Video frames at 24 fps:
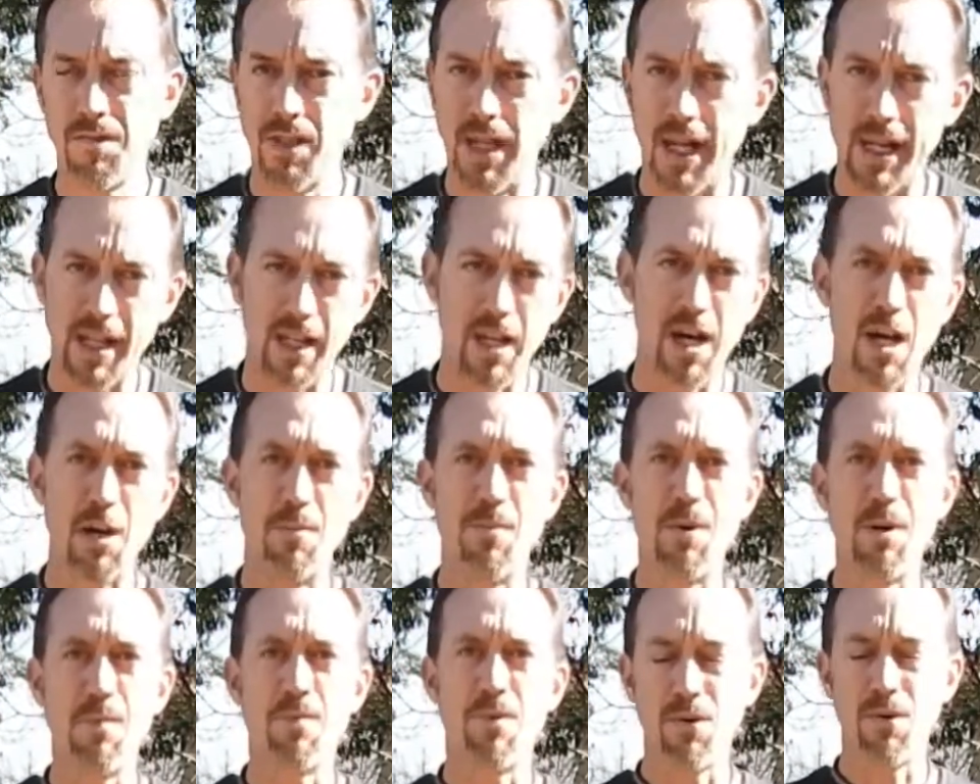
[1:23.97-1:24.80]
like a lot
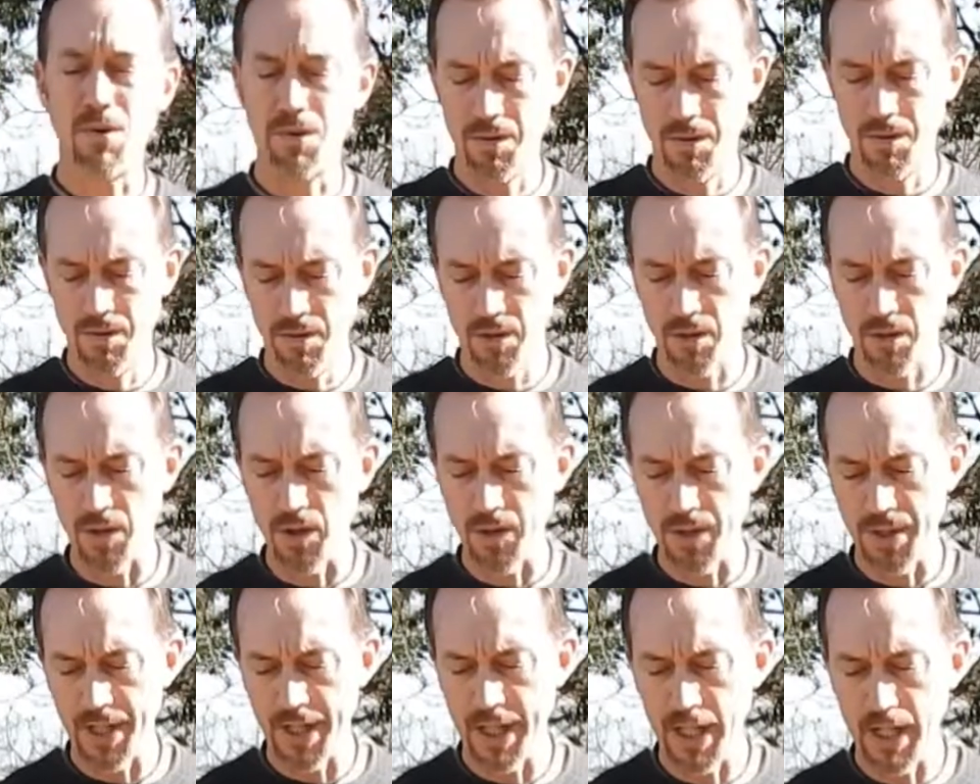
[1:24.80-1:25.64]
of people
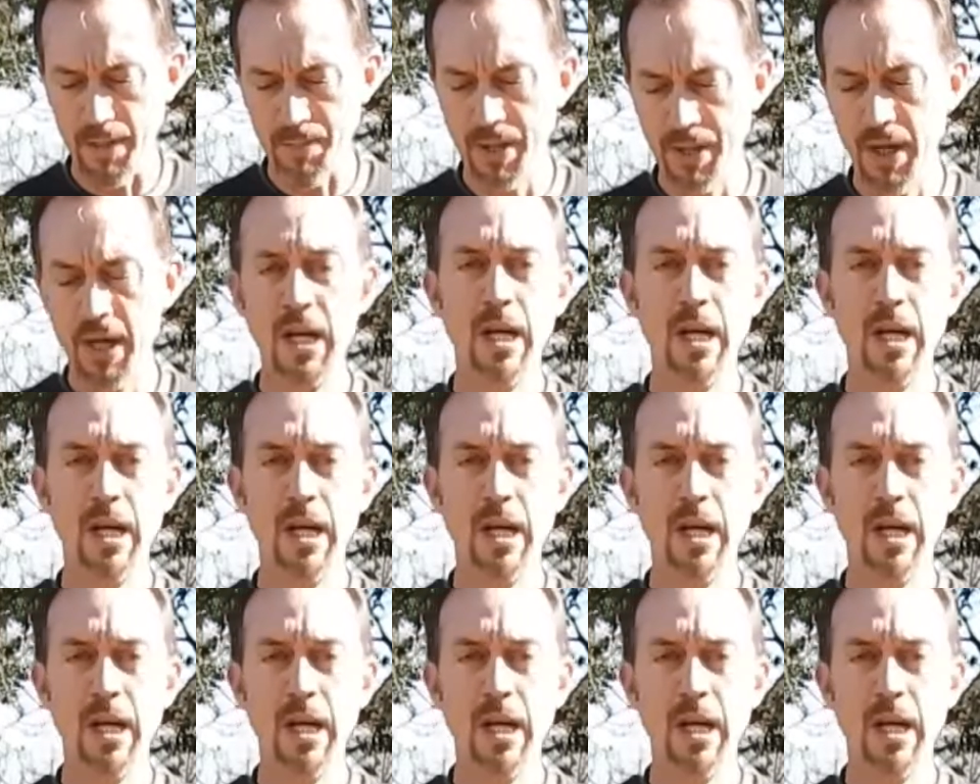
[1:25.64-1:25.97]
growing up,